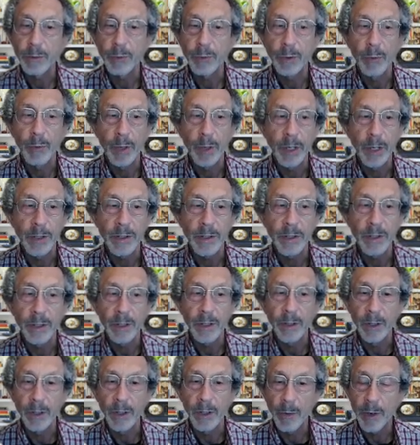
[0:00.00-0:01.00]
We raise
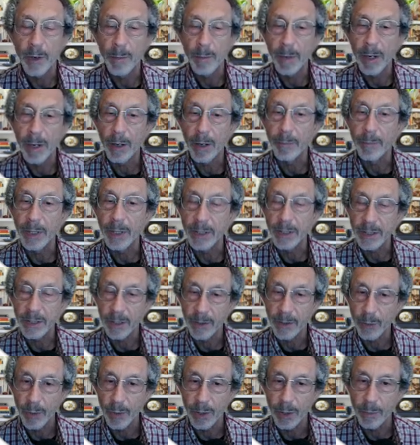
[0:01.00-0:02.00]
the loan amount based on
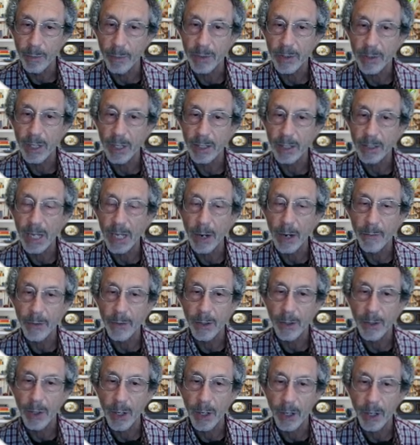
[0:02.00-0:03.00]
20% down to
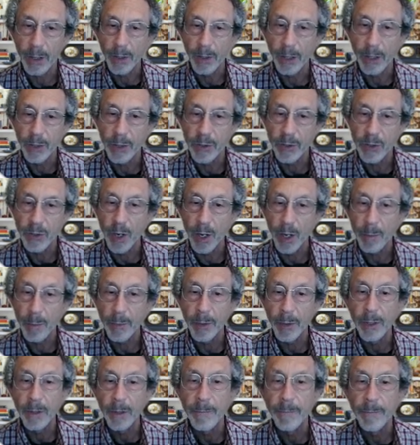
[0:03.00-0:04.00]
the larger
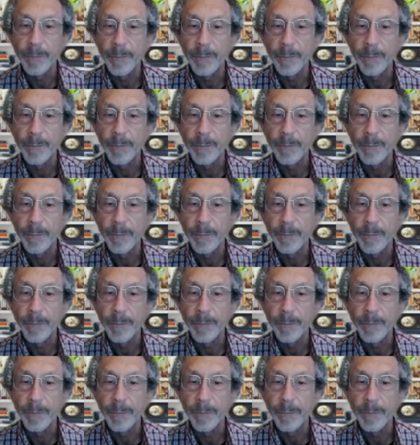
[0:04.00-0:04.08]
number.